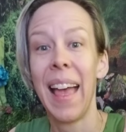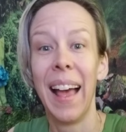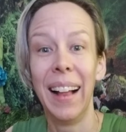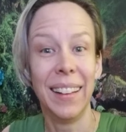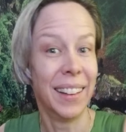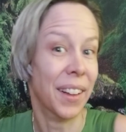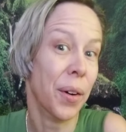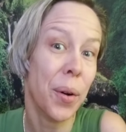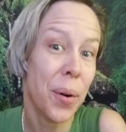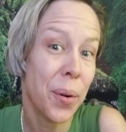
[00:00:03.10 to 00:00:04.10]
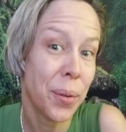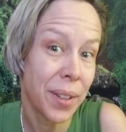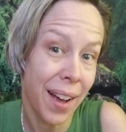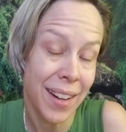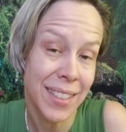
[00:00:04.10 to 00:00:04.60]
Hello,
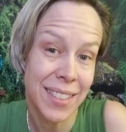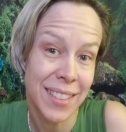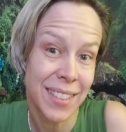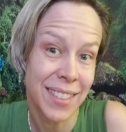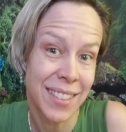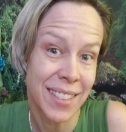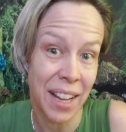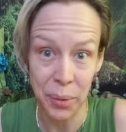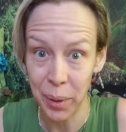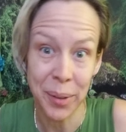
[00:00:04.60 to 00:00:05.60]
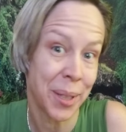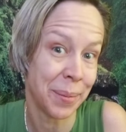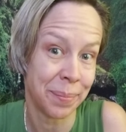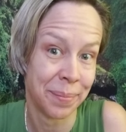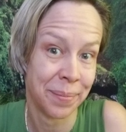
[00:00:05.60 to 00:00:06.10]
Goddess, and welcome.
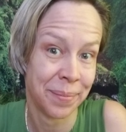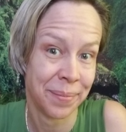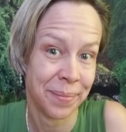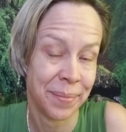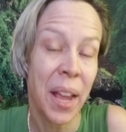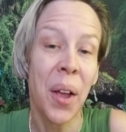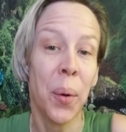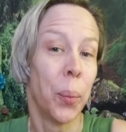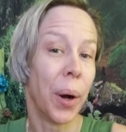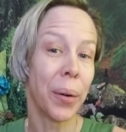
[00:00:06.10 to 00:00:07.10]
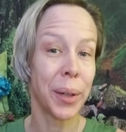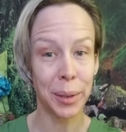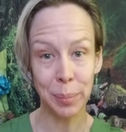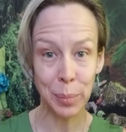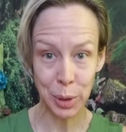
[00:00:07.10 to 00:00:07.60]

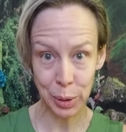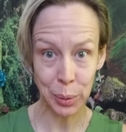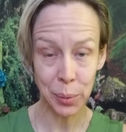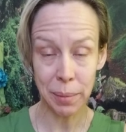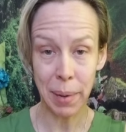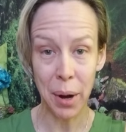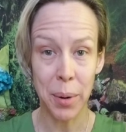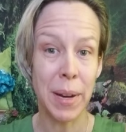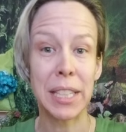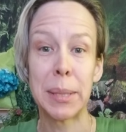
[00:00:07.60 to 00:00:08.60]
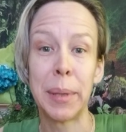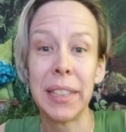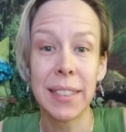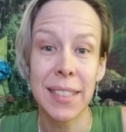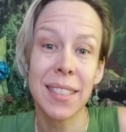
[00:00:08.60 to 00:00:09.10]
Welcome to Empowerment
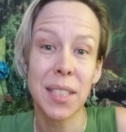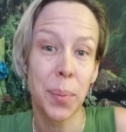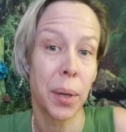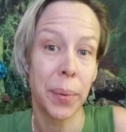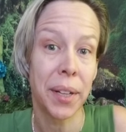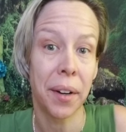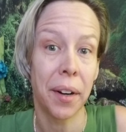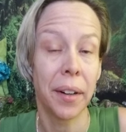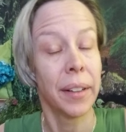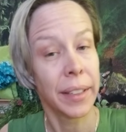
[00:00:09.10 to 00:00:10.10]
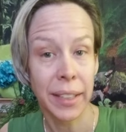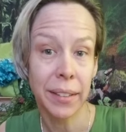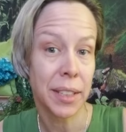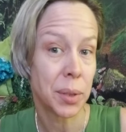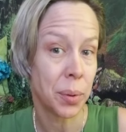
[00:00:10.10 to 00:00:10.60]
Experiences, where we are
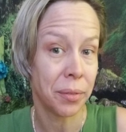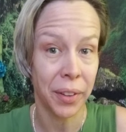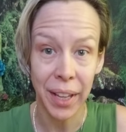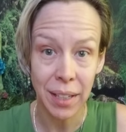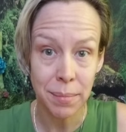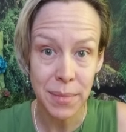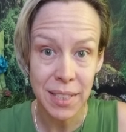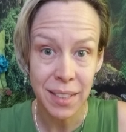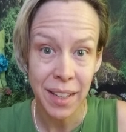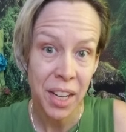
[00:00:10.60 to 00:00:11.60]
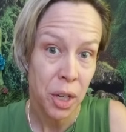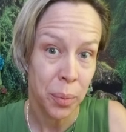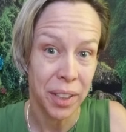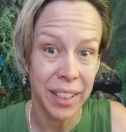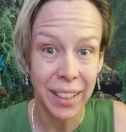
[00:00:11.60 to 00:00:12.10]
healing twin flames.
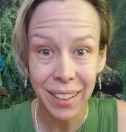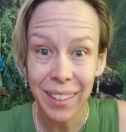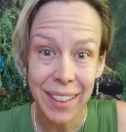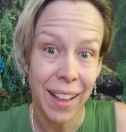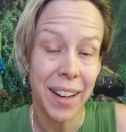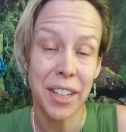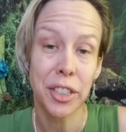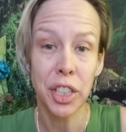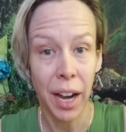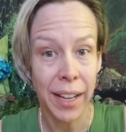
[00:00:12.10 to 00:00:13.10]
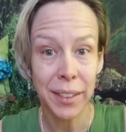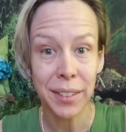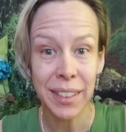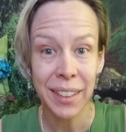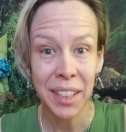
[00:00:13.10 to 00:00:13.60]
We're healing that inner
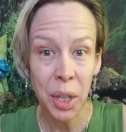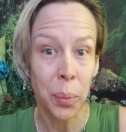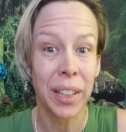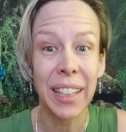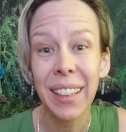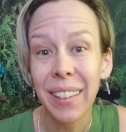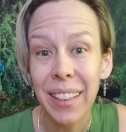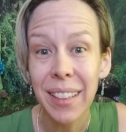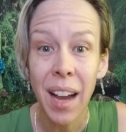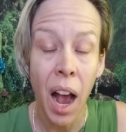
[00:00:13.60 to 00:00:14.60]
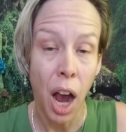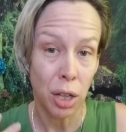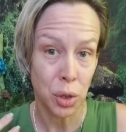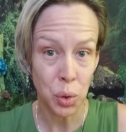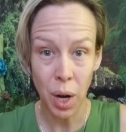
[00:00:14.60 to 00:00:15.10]
child. We're healing our
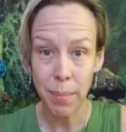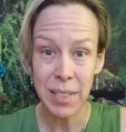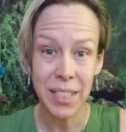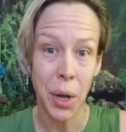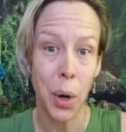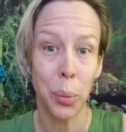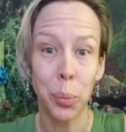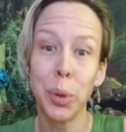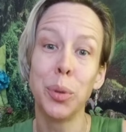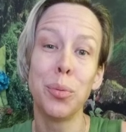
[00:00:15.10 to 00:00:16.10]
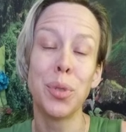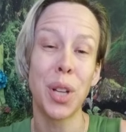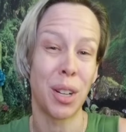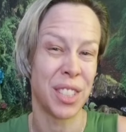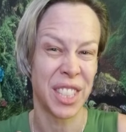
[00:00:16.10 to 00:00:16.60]
traumas, our wounds,
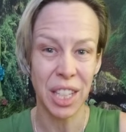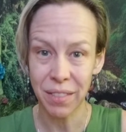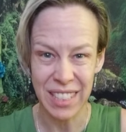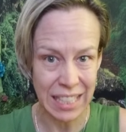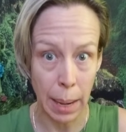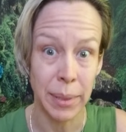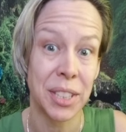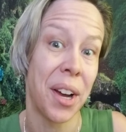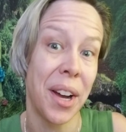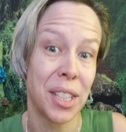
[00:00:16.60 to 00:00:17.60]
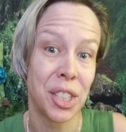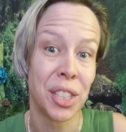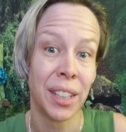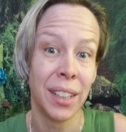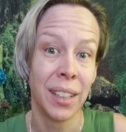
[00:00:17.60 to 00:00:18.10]
our self-sabotage,
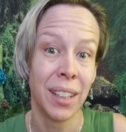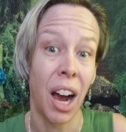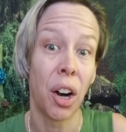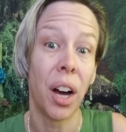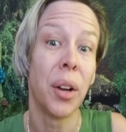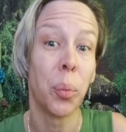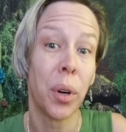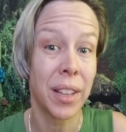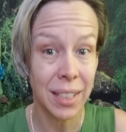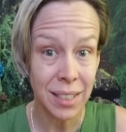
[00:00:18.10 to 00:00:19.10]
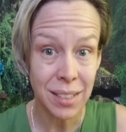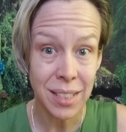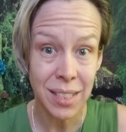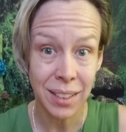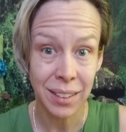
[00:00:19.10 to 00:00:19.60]
our
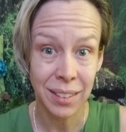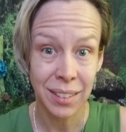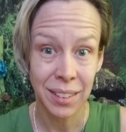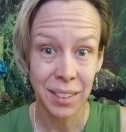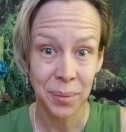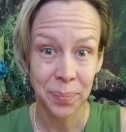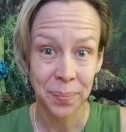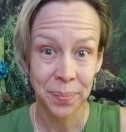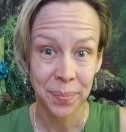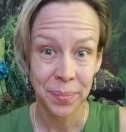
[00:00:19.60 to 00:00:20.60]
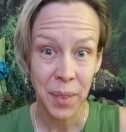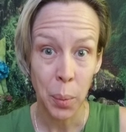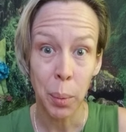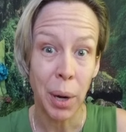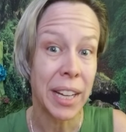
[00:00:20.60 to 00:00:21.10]
unworthiness.
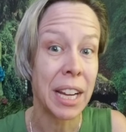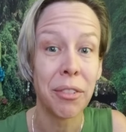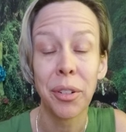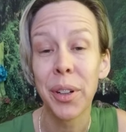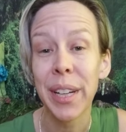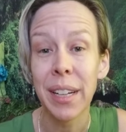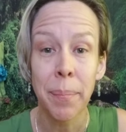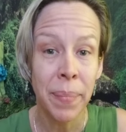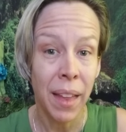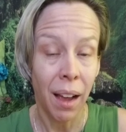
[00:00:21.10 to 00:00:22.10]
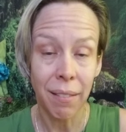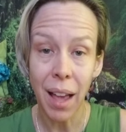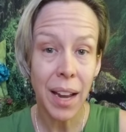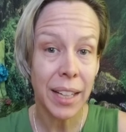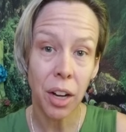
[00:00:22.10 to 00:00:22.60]
We're breaking free of
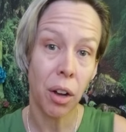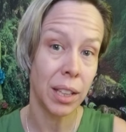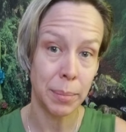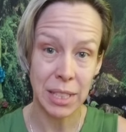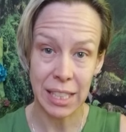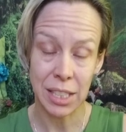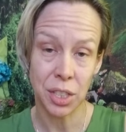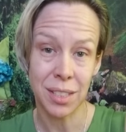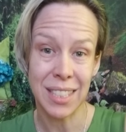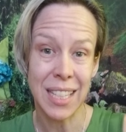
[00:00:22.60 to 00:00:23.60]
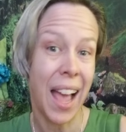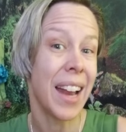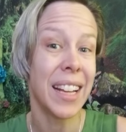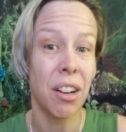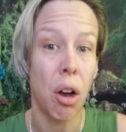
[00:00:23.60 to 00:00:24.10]
any and all limitations,
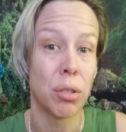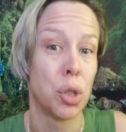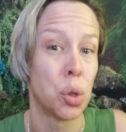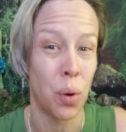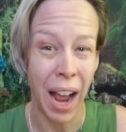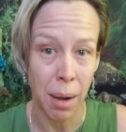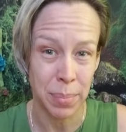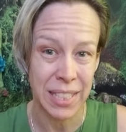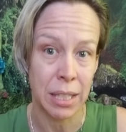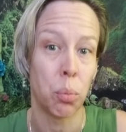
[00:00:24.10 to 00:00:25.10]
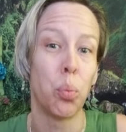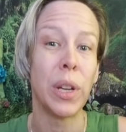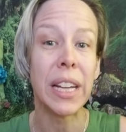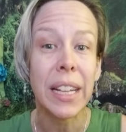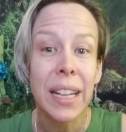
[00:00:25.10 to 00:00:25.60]
any and all traps that
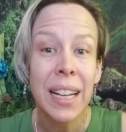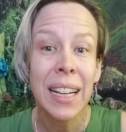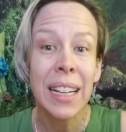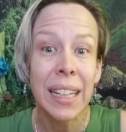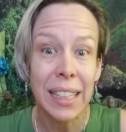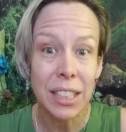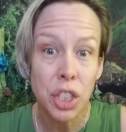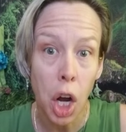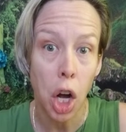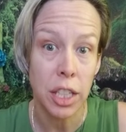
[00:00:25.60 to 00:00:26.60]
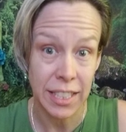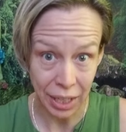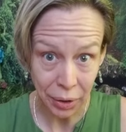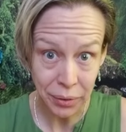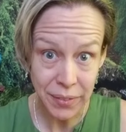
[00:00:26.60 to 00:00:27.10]
we each
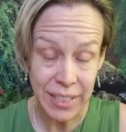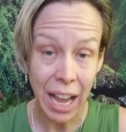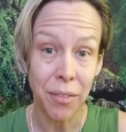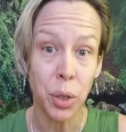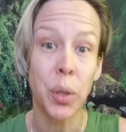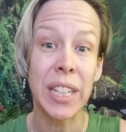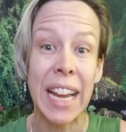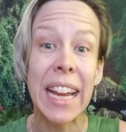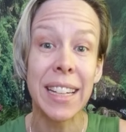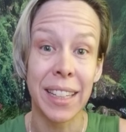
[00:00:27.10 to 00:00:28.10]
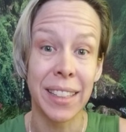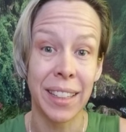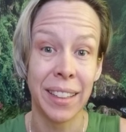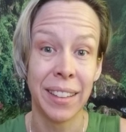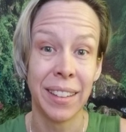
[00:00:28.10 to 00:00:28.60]
ourselves have created
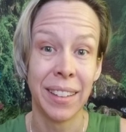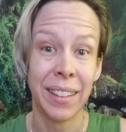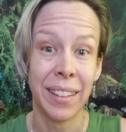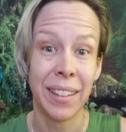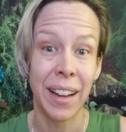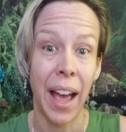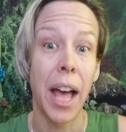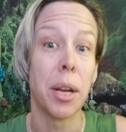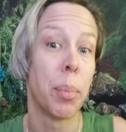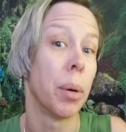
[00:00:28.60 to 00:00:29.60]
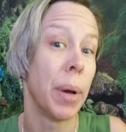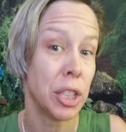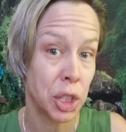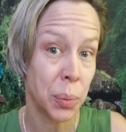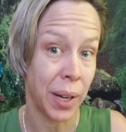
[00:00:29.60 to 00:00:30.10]
and
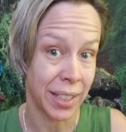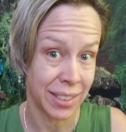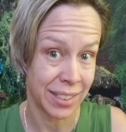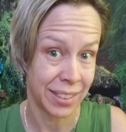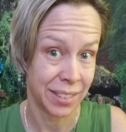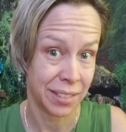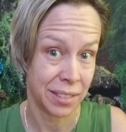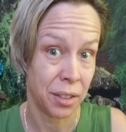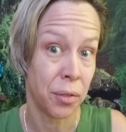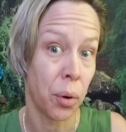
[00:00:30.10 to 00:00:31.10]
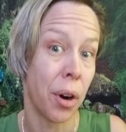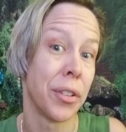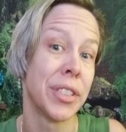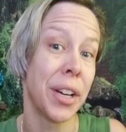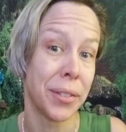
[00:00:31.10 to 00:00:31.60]
perpetuate for
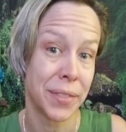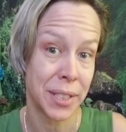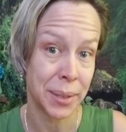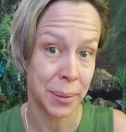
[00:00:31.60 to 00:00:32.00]
ourselves.